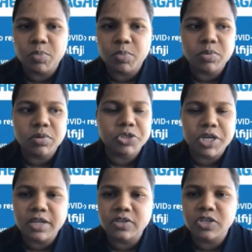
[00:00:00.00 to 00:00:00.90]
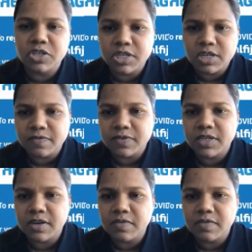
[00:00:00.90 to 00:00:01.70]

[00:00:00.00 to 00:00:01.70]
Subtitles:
are people changing shifts and